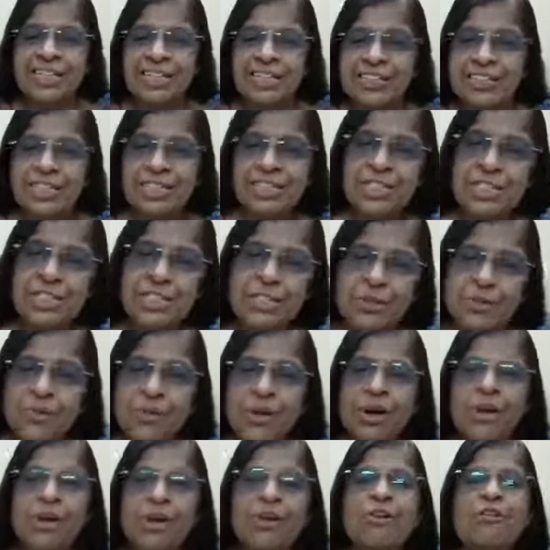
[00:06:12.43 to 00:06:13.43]
This is the
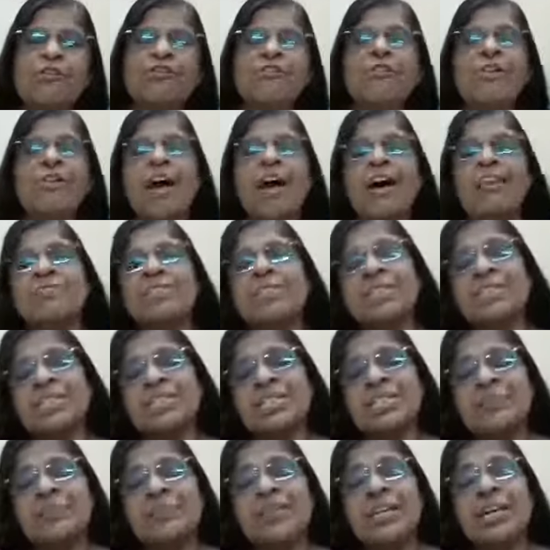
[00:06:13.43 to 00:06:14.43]
world of
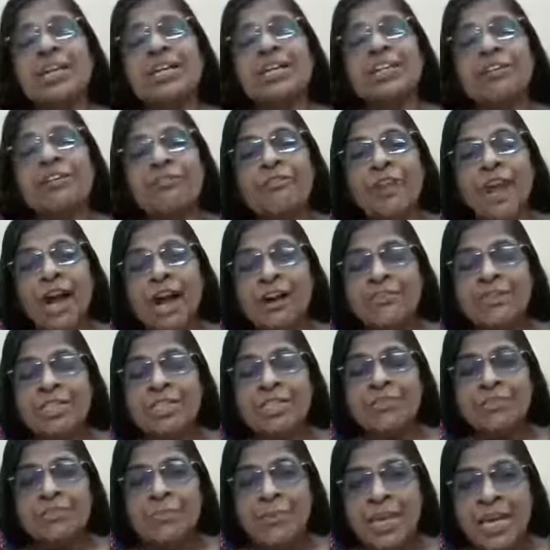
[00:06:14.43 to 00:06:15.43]
flowers. The
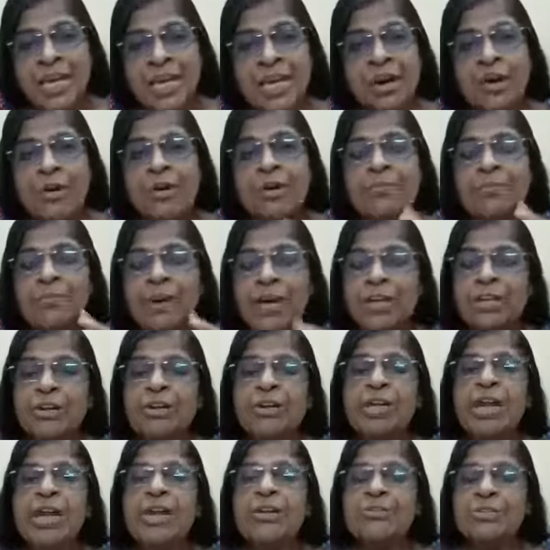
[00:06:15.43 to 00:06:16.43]
flowers may or may
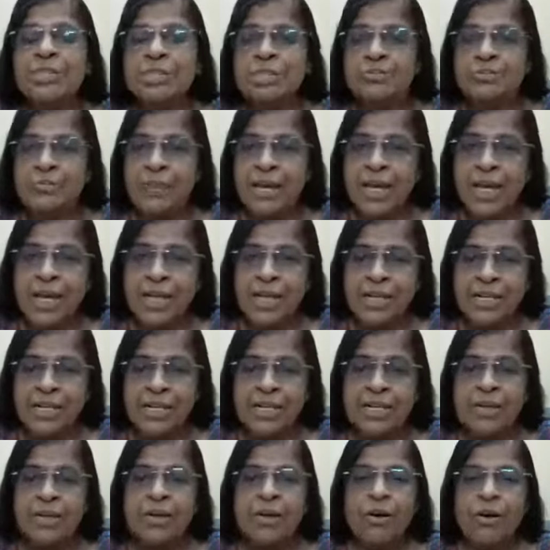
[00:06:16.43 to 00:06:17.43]
not have
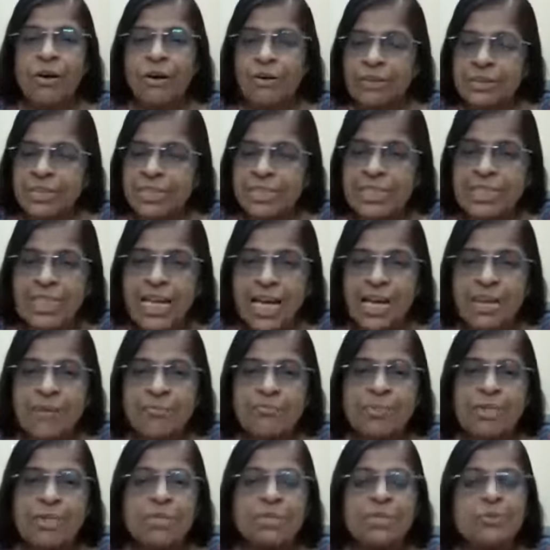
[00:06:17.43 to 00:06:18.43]
smell all the time,
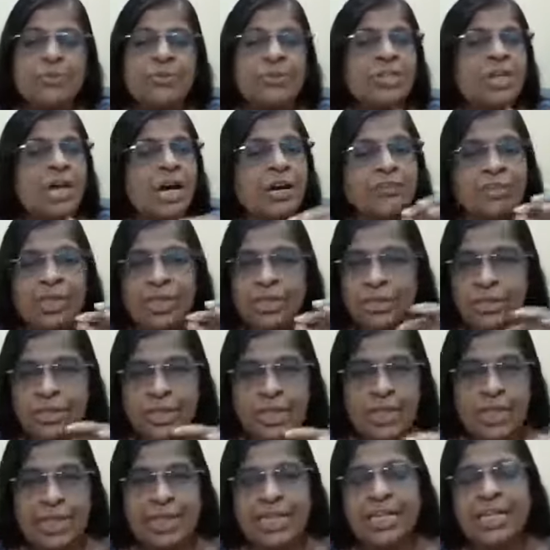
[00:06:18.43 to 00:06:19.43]
because we are not
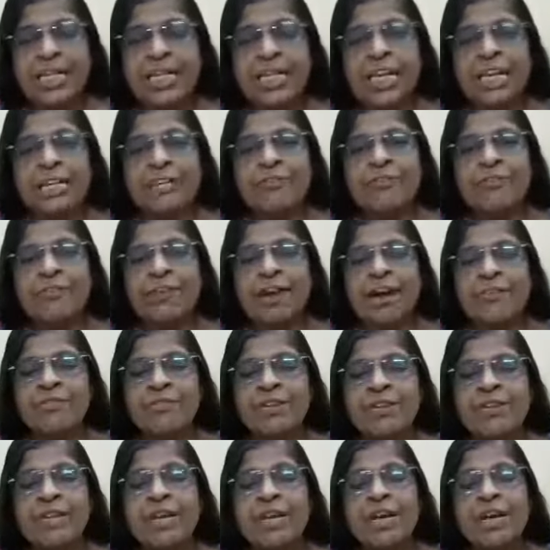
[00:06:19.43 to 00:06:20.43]
cutting any
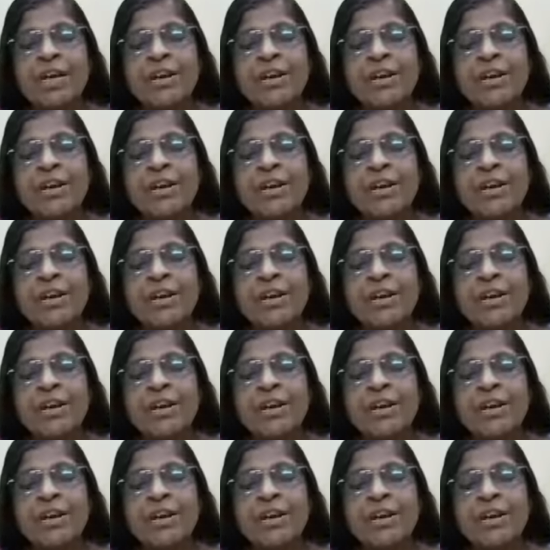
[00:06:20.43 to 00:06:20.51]
flower.